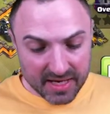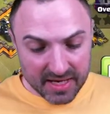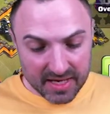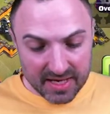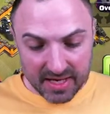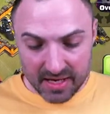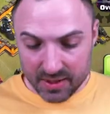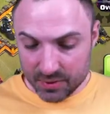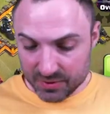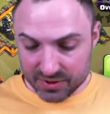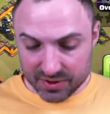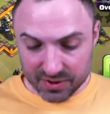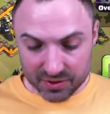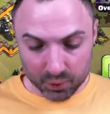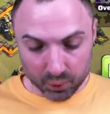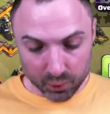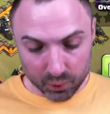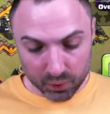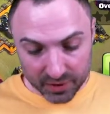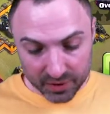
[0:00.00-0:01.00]
it was
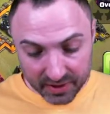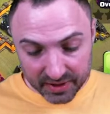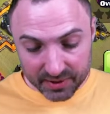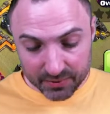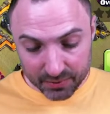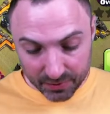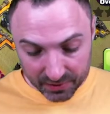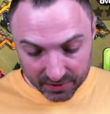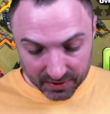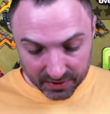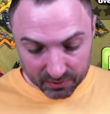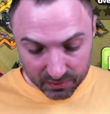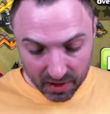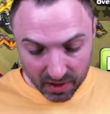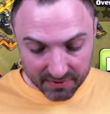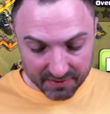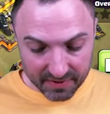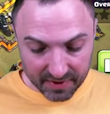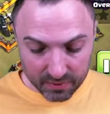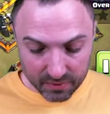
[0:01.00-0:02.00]
just really
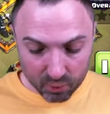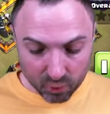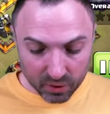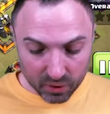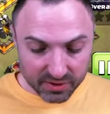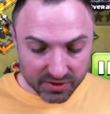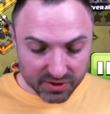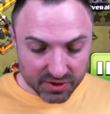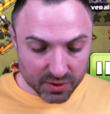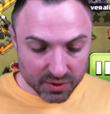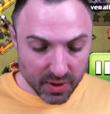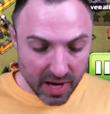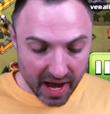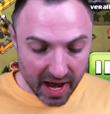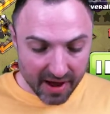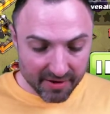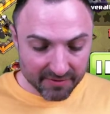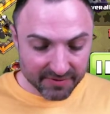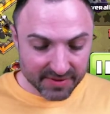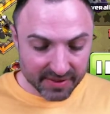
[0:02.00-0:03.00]
rough. And once you
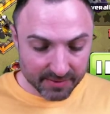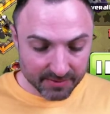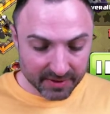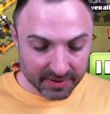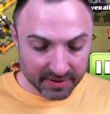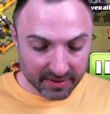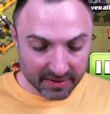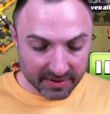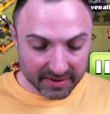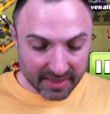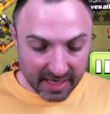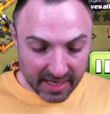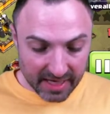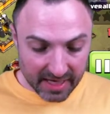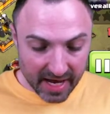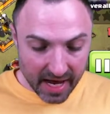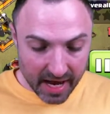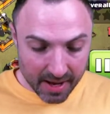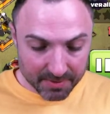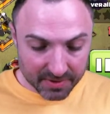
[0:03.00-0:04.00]
have something like that
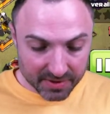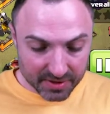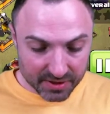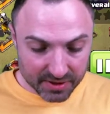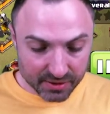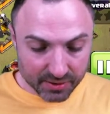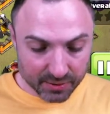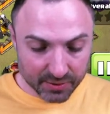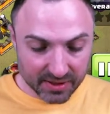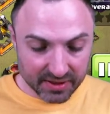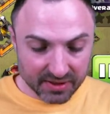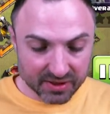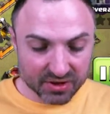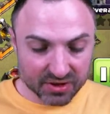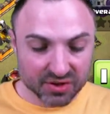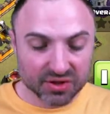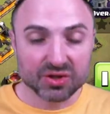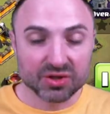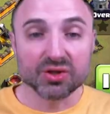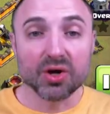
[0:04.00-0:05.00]
happen to you, it's
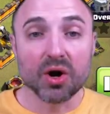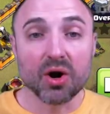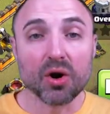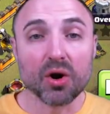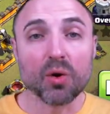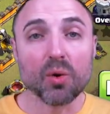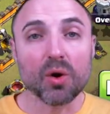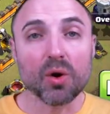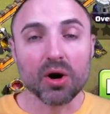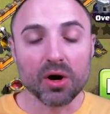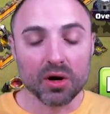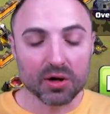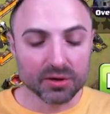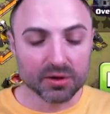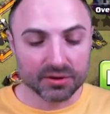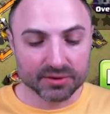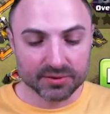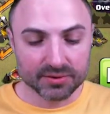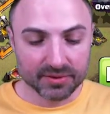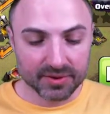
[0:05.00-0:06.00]
so
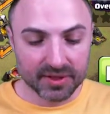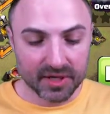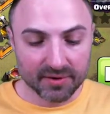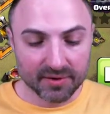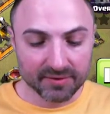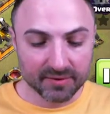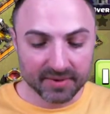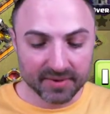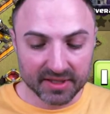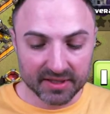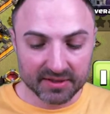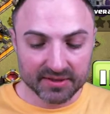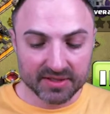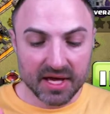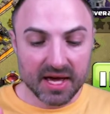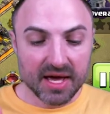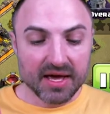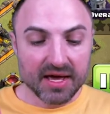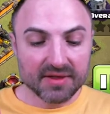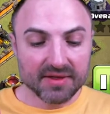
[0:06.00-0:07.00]
hard to recover because
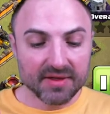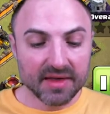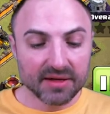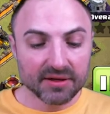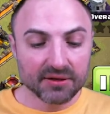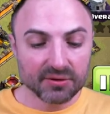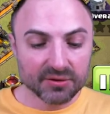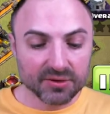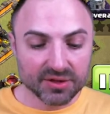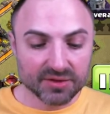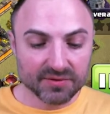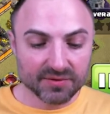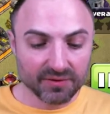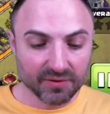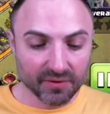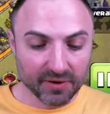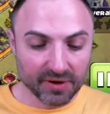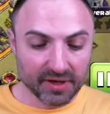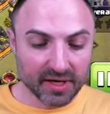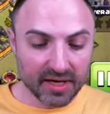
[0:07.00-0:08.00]
then you're just
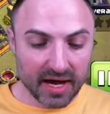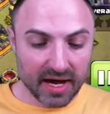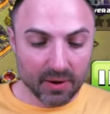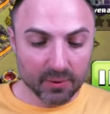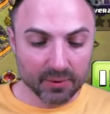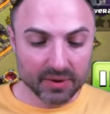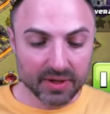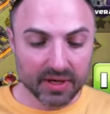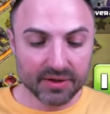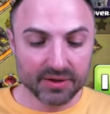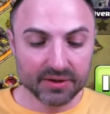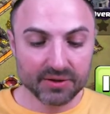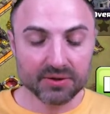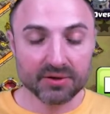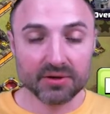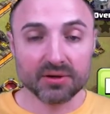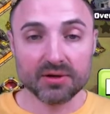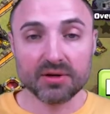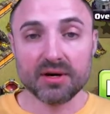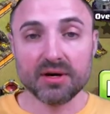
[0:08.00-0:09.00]
freaking out, and your